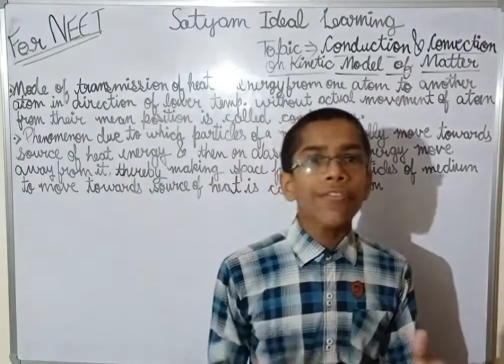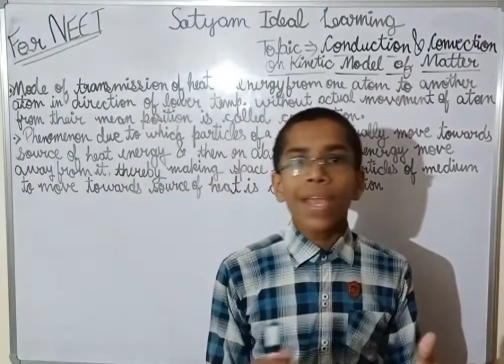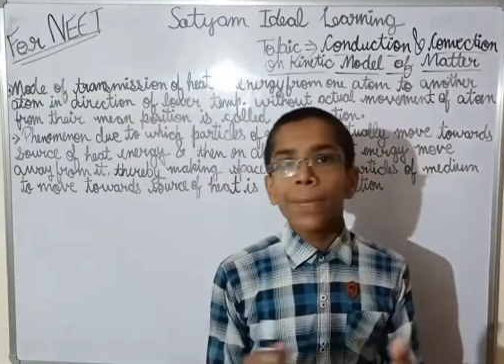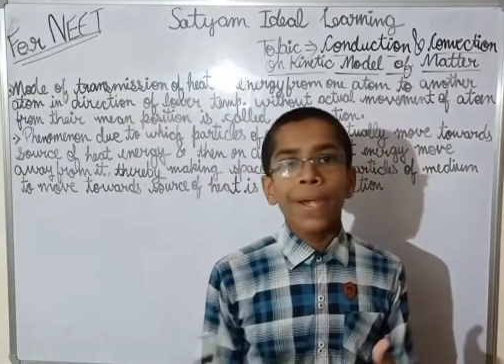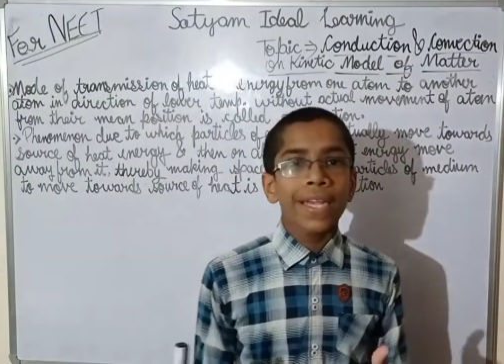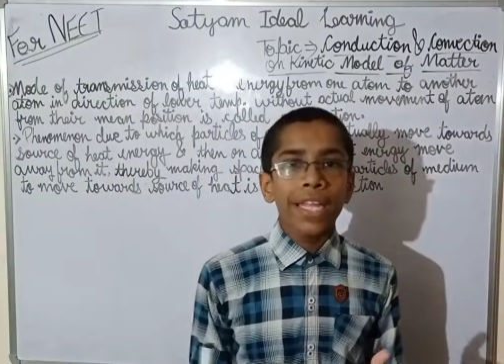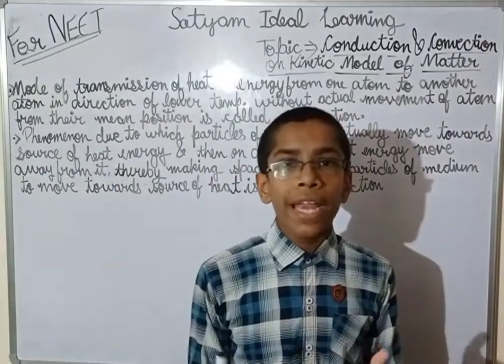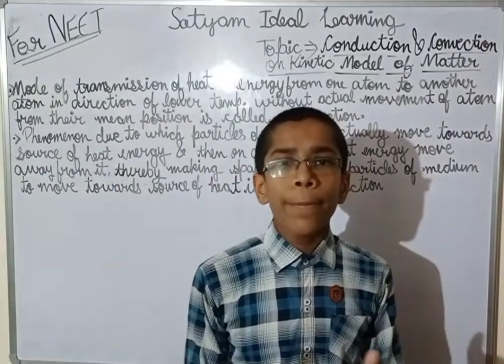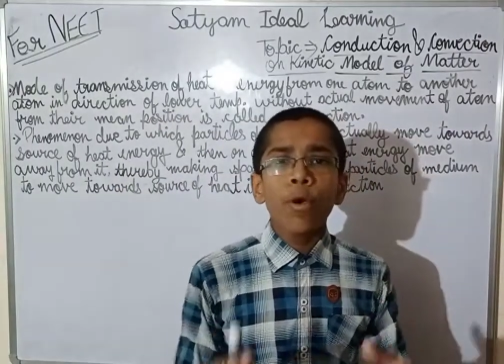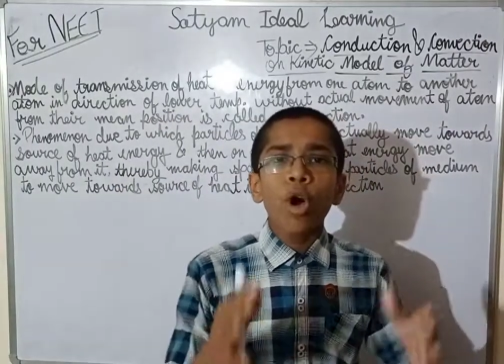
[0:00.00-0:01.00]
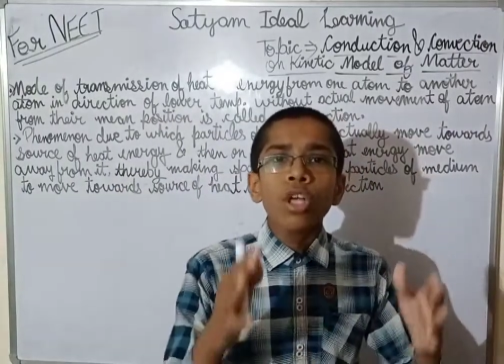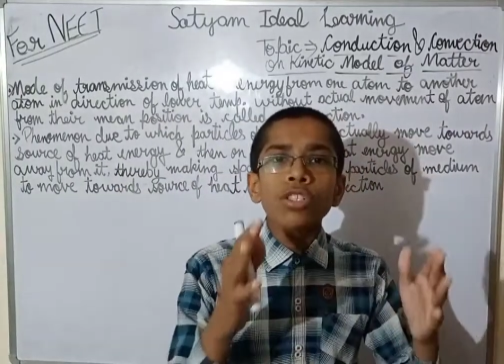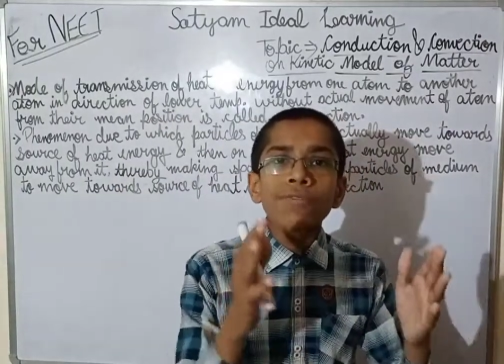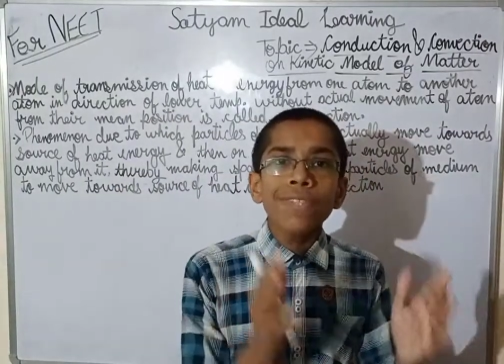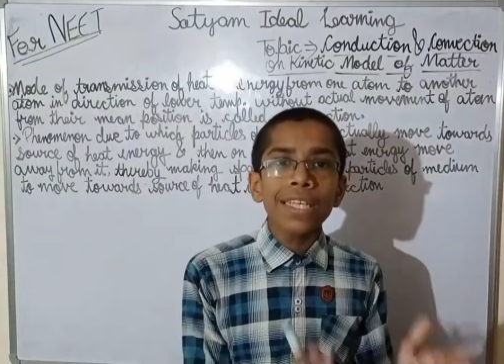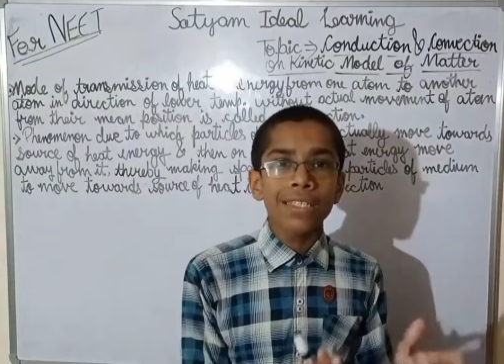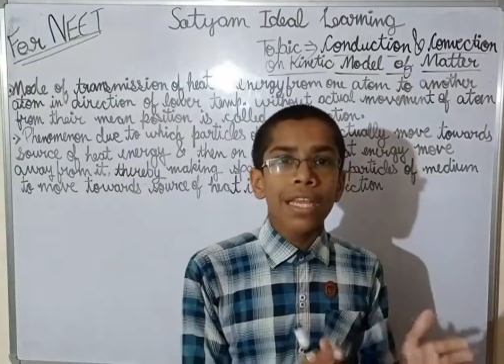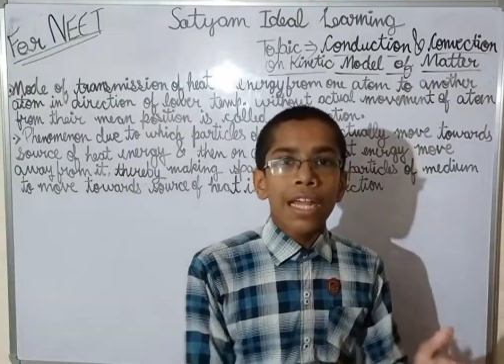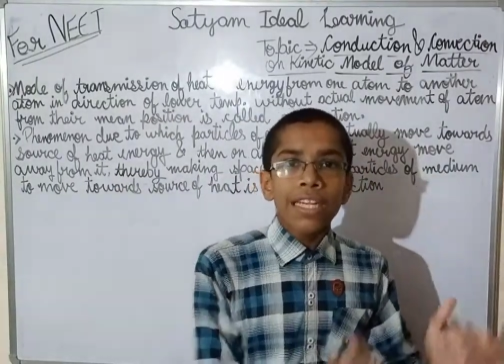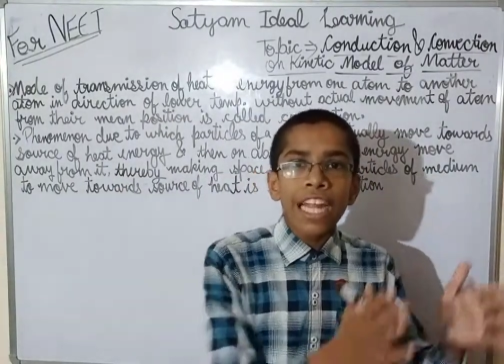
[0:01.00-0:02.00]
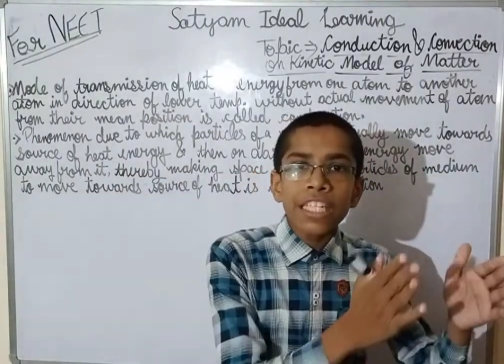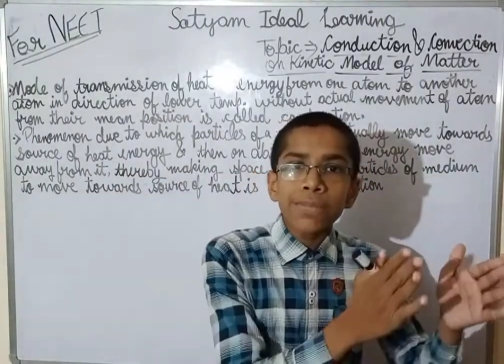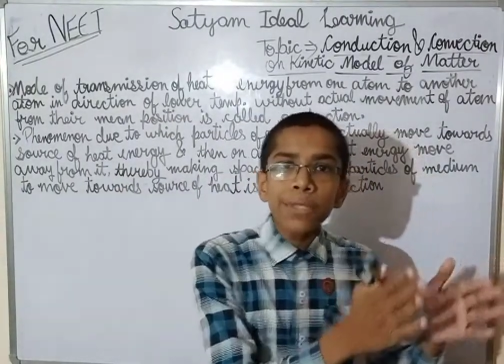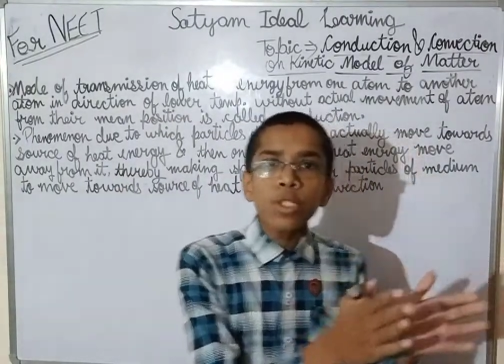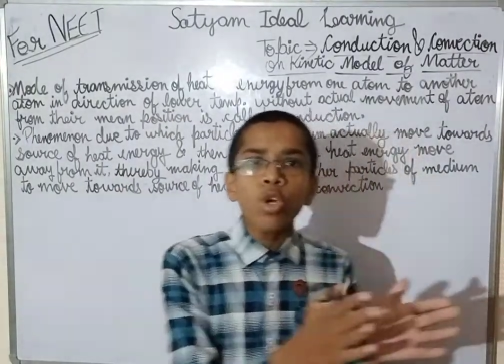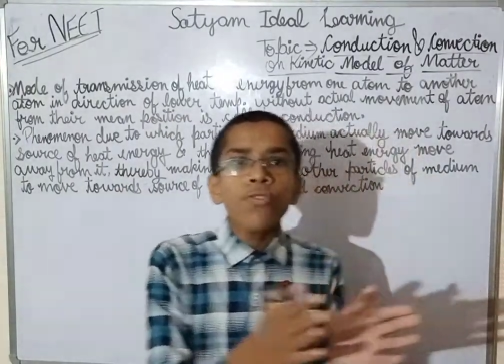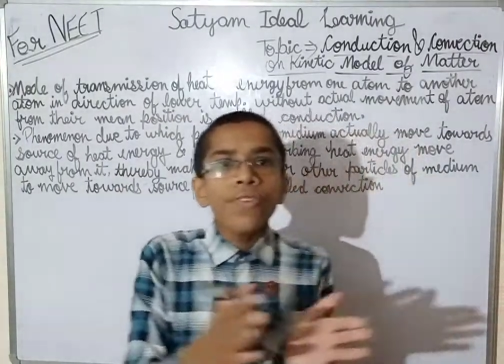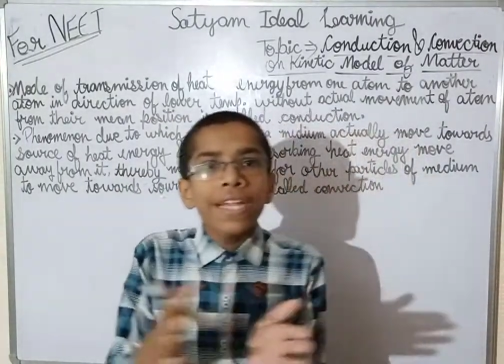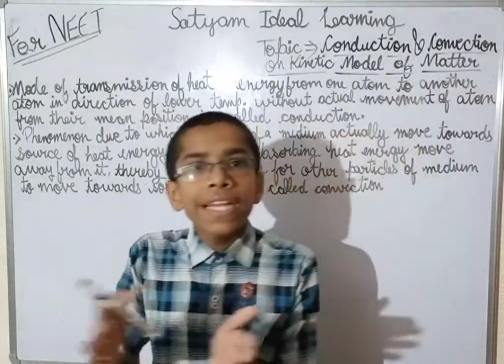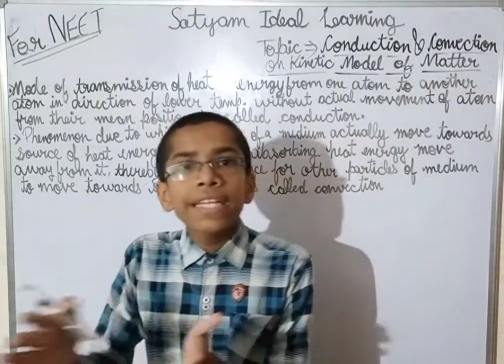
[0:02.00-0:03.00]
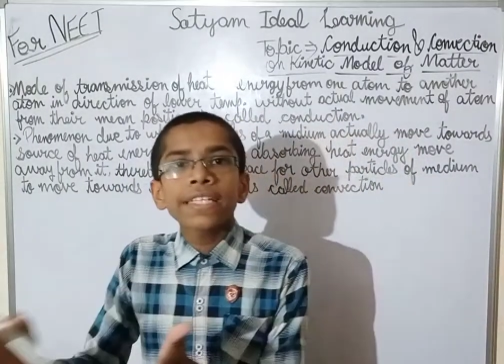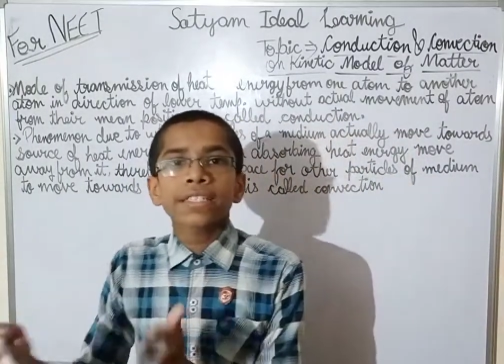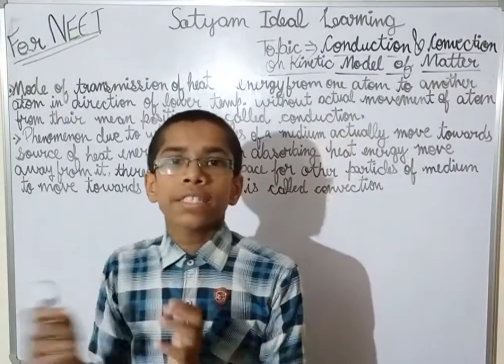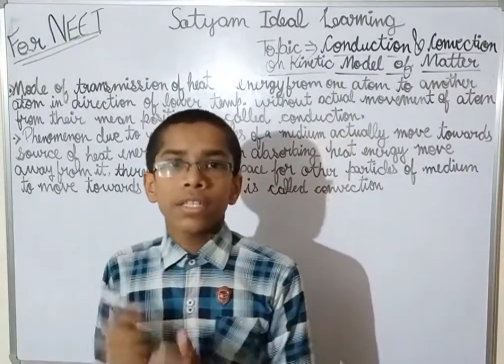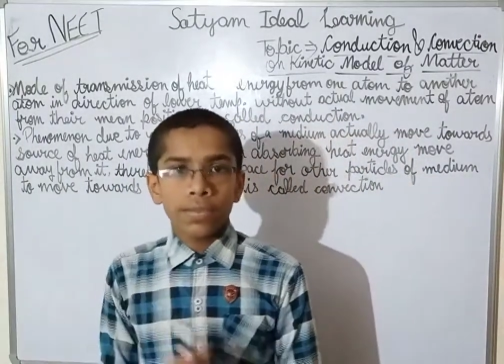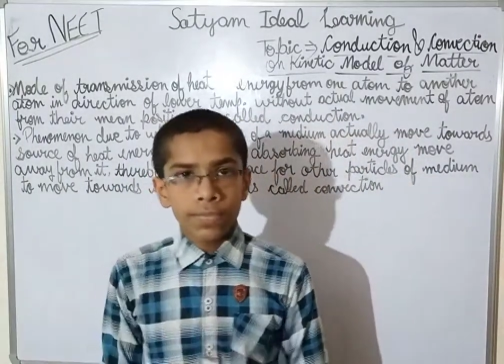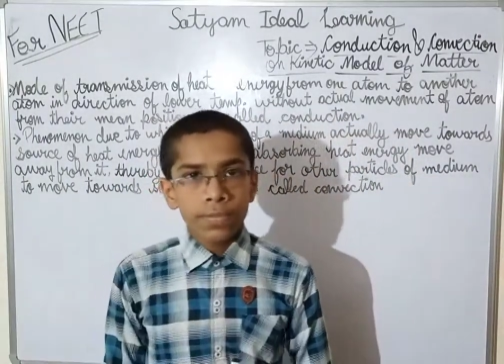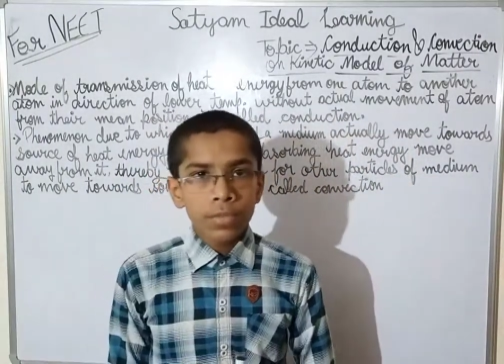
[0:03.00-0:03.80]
vibrating, and because of this transmission of heat is there.